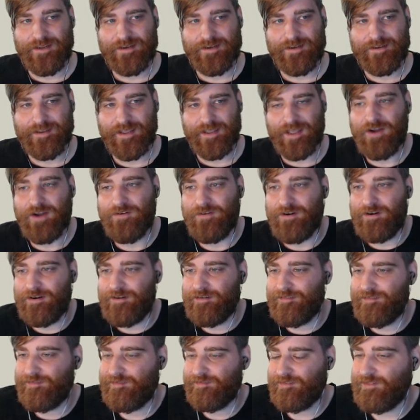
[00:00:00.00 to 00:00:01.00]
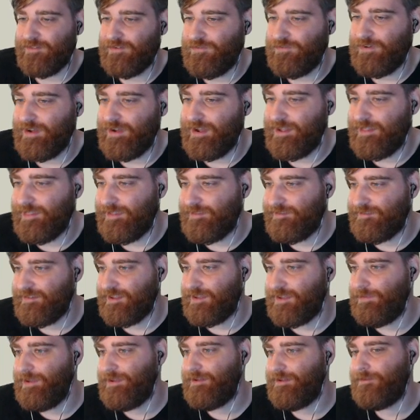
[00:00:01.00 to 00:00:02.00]
tower. So let's take a
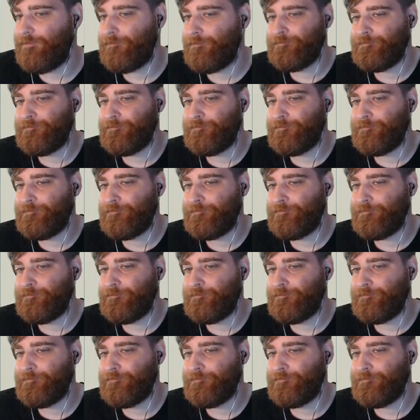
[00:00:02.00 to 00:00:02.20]
peek.